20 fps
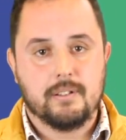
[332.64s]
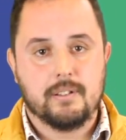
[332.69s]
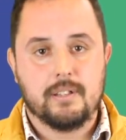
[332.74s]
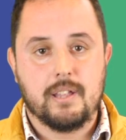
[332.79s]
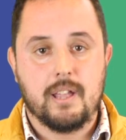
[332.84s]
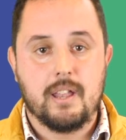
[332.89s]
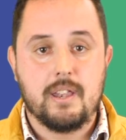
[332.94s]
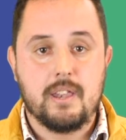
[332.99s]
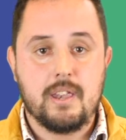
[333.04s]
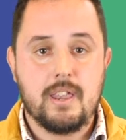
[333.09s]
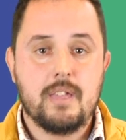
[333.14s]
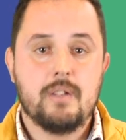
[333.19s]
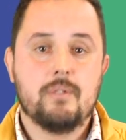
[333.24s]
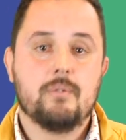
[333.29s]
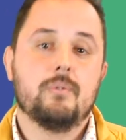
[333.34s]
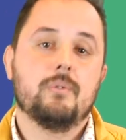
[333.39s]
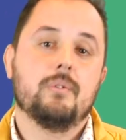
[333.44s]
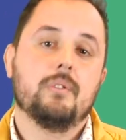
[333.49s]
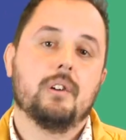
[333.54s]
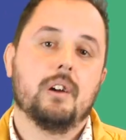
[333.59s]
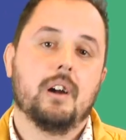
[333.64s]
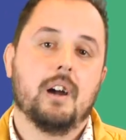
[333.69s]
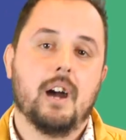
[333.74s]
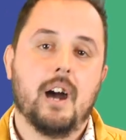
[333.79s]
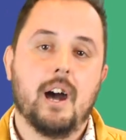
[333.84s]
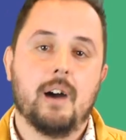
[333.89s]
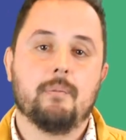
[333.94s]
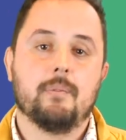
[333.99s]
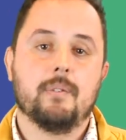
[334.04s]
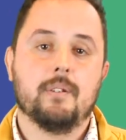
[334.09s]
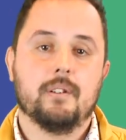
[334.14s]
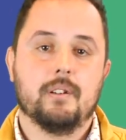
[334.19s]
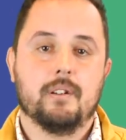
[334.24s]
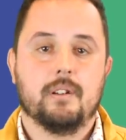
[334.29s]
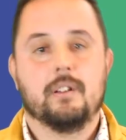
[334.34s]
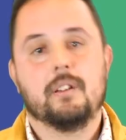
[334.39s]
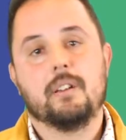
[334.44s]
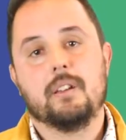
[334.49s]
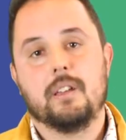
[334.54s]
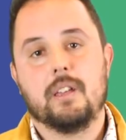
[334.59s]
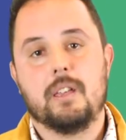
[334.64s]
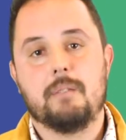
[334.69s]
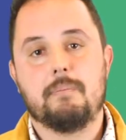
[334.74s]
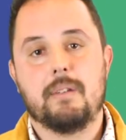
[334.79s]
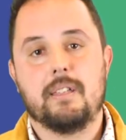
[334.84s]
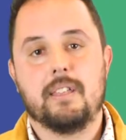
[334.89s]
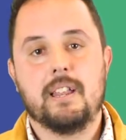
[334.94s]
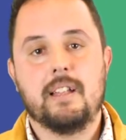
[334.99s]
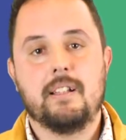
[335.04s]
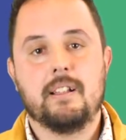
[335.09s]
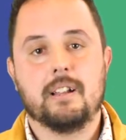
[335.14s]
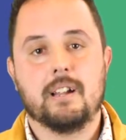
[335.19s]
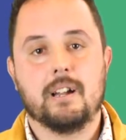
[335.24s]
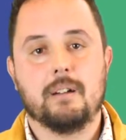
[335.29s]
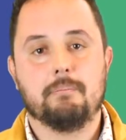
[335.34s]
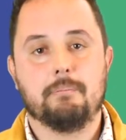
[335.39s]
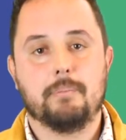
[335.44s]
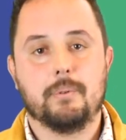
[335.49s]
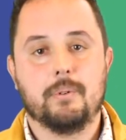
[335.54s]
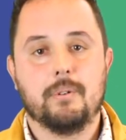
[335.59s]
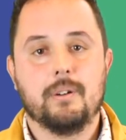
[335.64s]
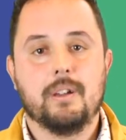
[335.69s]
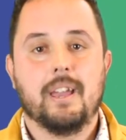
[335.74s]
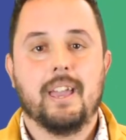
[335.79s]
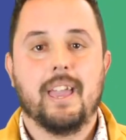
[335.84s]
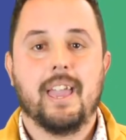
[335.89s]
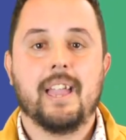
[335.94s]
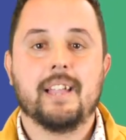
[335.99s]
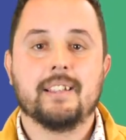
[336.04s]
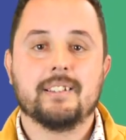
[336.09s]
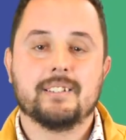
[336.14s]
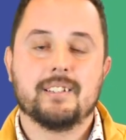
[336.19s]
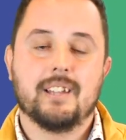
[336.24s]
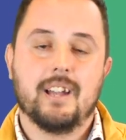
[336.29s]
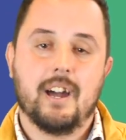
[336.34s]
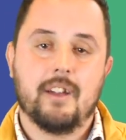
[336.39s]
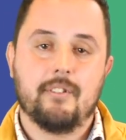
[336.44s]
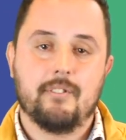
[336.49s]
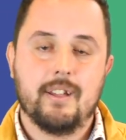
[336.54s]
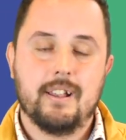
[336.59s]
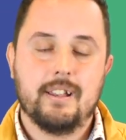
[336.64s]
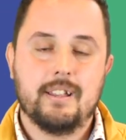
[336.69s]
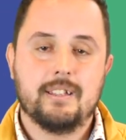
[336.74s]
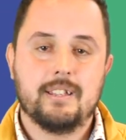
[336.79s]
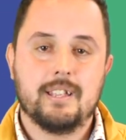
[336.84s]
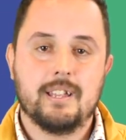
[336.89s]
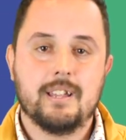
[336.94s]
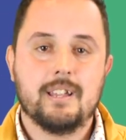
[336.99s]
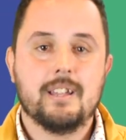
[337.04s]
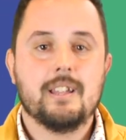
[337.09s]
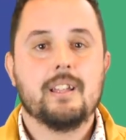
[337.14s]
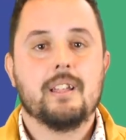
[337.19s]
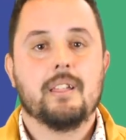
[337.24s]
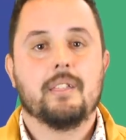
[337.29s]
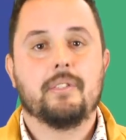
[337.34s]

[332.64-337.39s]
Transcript: the new hub in Medina del Campo is a reality